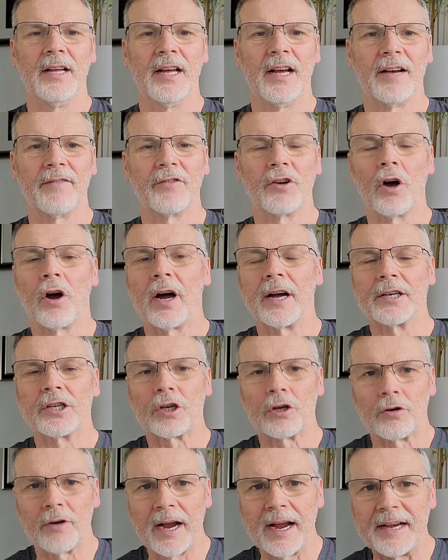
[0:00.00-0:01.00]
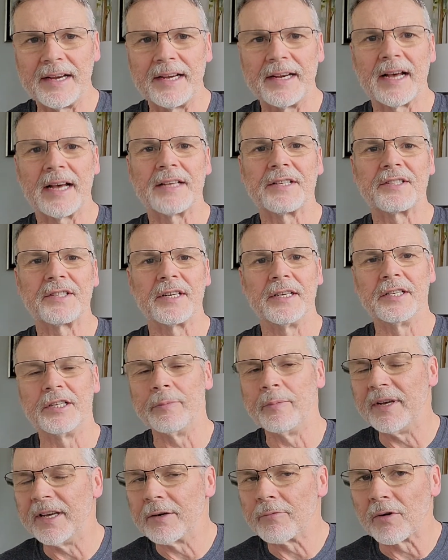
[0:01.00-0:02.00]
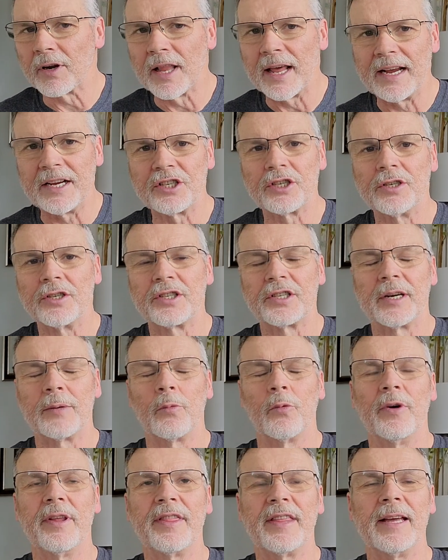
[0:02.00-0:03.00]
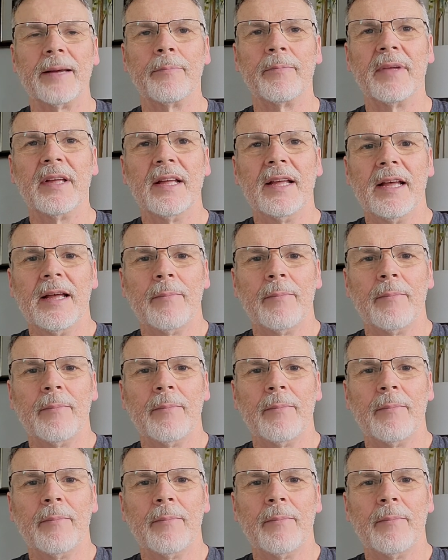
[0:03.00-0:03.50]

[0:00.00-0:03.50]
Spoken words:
of God creating us and to be in relationship with him,